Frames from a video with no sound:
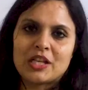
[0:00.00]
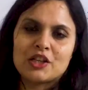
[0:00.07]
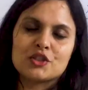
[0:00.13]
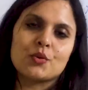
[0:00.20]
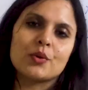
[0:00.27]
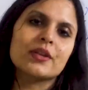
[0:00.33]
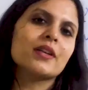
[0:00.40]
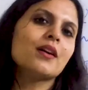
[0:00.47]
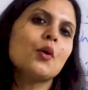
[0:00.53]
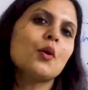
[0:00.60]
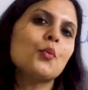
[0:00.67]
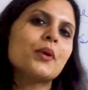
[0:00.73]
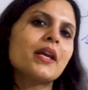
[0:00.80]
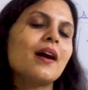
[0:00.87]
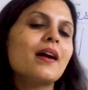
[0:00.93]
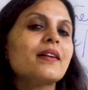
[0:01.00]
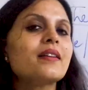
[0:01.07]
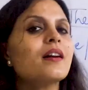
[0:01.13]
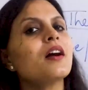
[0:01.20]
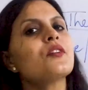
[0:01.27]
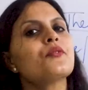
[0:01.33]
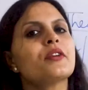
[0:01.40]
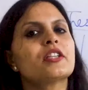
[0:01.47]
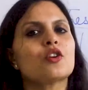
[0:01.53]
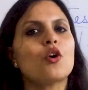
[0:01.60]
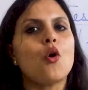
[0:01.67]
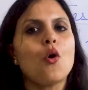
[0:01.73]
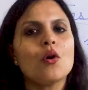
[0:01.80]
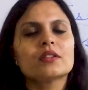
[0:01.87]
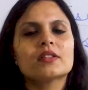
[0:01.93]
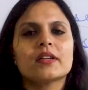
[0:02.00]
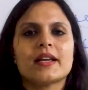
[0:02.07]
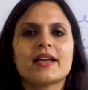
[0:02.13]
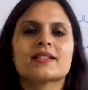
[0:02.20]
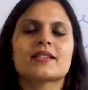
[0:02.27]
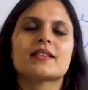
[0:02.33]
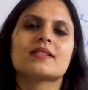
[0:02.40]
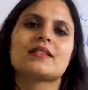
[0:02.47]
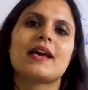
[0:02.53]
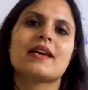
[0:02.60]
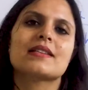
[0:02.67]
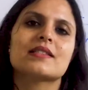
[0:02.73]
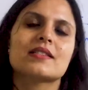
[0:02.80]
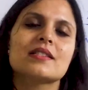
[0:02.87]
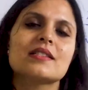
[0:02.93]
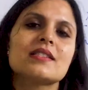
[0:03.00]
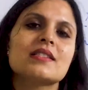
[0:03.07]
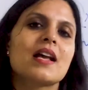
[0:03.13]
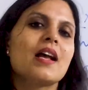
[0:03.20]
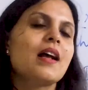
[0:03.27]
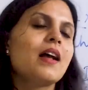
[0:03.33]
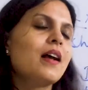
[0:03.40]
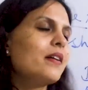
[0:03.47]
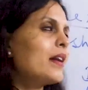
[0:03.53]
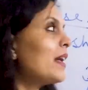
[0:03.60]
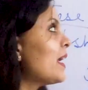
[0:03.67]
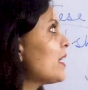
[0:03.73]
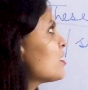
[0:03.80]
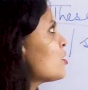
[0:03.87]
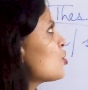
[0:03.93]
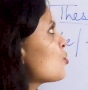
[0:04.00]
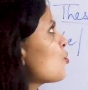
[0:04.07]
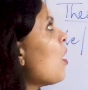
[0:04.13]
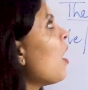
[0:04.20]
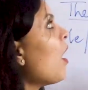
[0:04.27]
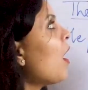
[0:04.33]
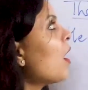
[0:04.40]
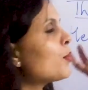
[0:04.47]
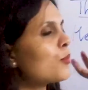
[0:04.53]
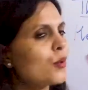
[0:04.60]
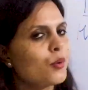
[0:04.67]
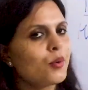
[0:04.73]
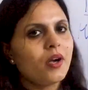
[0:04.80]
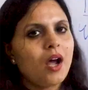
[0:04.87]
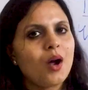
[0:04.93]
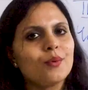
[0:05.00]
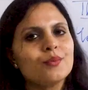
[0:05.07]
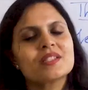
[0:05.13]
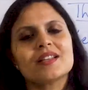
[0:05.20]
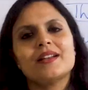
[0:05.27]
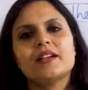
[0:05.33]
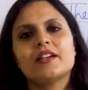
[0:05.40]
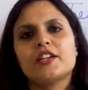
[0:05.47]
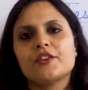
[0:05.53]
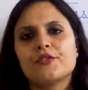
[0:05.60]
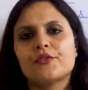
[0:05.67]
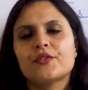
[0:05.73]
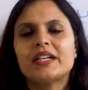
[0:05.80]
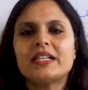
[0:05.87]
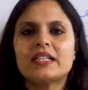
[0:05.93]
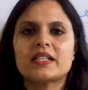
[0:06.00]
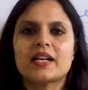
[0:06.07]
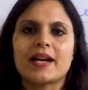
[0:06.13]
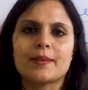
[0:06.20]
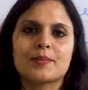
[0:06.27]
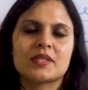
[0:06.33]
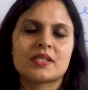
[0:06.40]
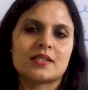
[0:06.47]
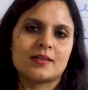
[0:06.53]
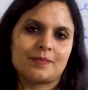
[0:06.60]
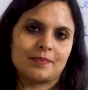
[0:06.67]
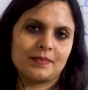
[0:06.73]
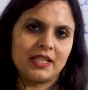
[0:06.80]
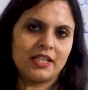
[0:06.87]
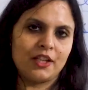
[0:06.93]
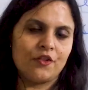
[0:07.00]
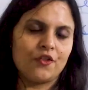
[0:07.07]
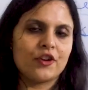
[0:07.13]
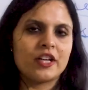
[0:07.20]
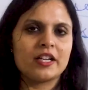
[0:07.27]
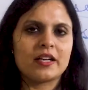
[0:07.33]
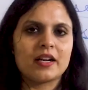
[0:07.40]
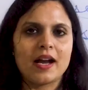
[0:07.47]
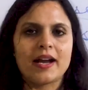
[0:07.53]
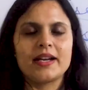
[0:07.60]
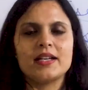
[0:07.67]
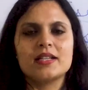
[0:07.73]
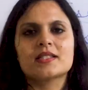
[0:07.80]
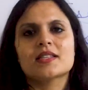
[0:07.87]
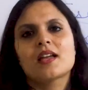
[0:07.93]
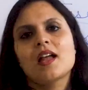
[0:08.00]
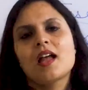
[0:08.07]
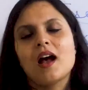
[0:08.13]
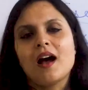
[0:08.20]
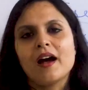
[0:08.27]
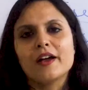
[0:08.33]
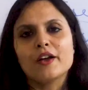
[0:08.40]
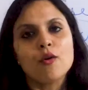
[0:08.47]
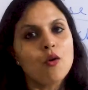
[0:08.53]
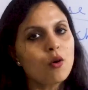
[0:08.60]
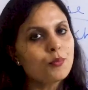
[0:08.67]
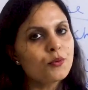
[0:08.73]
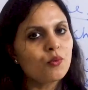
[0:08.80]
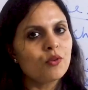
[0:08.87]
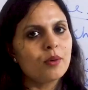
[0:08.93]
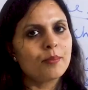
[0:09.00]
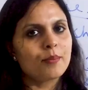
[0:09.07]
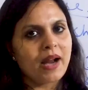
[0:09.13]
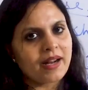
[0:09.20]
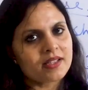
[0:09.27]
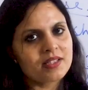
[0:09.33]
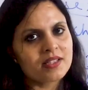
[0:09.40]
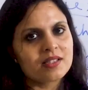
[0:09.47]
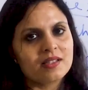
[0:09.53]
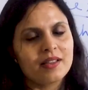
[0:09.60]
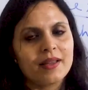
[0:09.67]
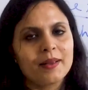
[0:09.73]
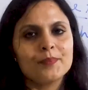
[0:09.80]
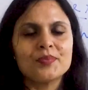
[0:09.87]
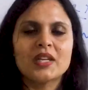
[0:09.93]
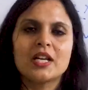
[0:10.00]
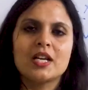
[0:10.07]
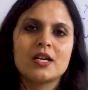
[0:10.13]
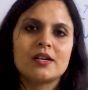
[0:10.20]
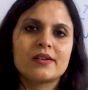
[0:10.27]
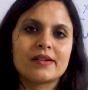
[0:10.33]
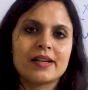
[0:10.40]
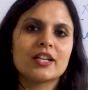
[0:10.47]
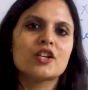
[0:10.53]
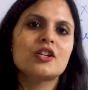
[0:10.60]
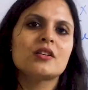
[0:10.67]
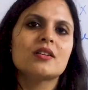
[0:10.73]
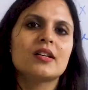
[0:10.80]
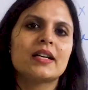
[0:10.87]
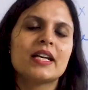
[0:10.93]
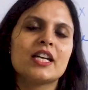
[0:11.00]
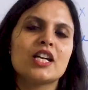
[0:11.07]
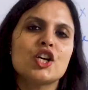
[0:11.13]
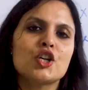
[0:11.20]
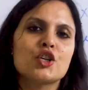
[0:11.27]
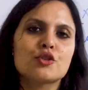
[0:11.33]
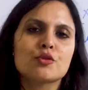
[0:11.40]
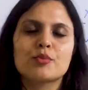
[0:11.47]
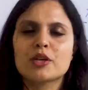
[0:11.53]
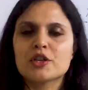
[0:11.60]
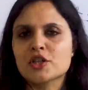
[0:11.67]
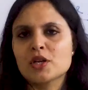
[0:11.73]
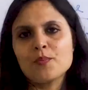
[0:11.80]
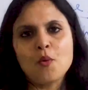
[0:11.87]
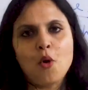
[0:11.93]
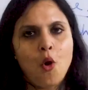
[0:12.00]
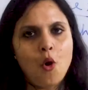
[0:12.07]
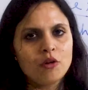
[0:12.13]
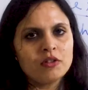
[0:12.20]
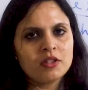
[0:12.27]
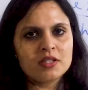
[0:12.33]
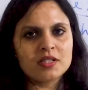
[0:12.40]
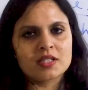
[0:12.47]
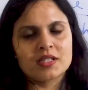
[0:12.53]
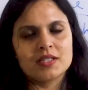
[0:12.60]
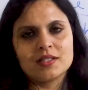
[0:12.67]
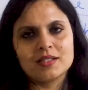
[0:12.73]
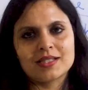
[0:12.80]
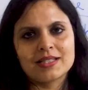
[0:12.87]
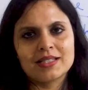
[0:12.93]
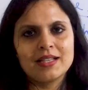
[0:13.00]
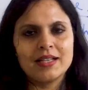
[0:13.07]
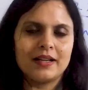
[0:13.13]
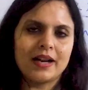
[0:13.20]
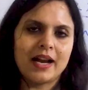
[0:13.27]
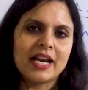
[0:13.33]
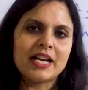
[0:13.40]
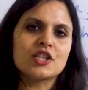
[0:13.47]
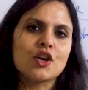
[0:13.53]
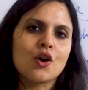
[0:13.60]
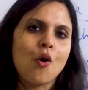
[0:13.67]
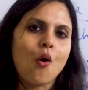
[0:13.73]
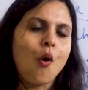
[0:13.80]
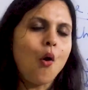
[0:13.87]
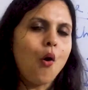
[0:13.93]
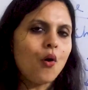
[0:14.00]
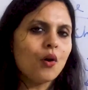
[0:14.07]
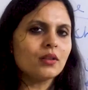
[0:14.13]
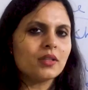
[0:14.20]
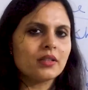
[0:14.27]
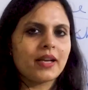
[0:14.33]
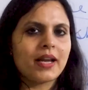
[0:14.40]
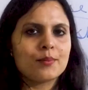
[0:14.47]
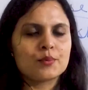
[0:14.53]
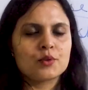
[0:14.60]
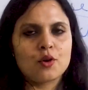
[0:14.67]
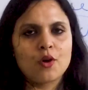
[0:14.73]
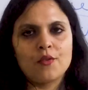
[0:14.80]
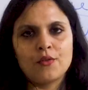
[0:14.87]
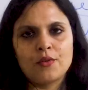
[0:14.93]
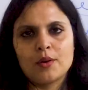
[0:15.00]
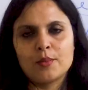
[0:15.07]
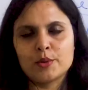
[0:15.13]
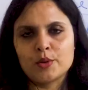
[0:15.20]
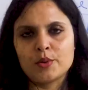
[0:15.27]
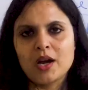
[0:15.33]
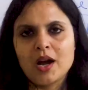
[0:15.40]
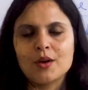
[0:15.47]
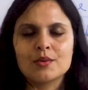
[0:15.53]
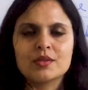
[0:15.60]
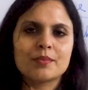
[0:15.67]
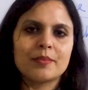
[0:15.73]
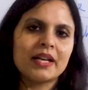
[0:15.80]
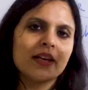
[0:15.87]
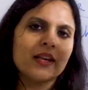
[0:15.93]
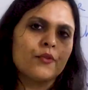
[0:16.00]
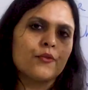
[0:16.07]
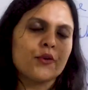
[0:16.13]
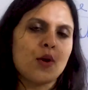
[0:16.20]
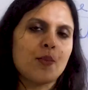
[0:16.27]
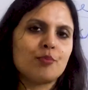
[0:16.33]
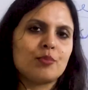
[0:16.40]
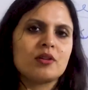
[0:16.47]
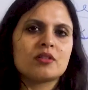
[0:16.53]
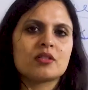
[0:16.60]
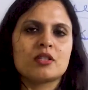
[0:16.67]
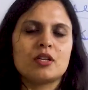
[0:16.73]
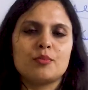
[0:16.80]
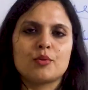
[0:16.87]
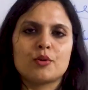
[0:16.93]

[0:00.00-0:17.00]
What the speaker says: So here we are done with all the exercises related to our pronouns in different types, in different kinds. I hope you will practice them regularly to brush up all the skills, right? All the types of pronouns, beginning from personal